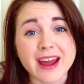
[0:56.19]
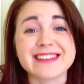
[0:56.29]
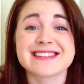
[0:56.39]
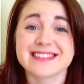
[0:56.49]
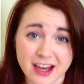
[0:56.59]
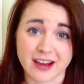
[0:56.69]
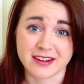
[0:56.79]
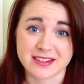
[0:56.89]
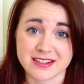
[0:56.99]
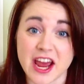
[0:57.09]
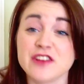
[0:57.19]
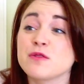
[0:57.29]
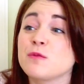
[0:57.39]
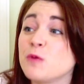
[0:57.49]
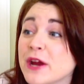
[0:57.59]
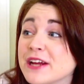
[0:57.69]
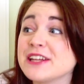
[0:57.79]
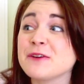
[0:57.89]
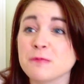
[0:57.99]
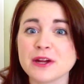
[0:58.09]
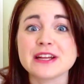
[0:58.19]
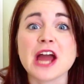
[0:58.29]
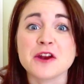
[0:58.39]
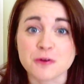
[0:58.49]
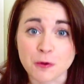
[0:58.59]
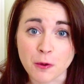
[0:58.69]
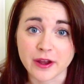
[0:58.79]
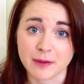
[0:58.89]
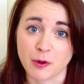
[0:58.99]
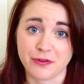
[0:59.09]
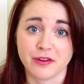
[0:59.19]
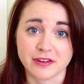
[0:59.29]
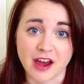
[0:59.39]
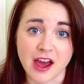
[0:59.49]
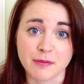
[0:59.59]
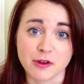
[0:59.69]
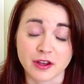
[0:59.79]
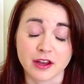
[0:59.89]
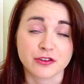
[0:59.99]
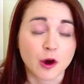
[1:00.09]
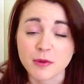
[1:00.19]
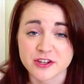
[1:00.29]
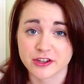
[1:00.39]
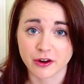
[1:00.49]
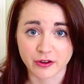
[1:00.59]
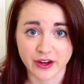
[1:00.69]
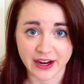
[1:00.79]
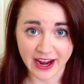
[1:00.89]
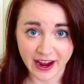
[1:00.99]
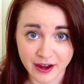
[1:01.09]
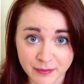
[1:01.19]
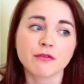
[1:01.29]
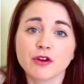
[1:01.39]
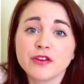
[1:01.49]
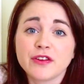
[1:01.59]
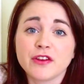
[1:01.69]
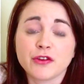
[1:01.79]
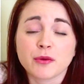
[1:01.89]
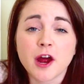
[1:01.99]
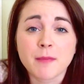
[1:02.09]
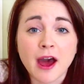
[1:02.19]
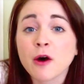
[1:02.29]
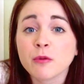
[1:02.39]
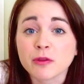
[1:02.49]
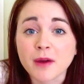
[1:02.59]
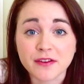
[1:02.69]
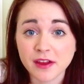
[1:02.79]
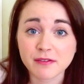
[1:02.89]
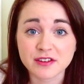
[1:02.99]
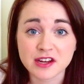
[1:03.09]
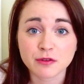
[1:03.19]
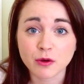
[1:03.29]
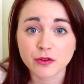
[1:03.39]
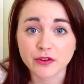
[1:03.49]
it sucks. It's really, really annoying most of the time looking so much younger than I am. For instance, when I'm out with my 17-year-old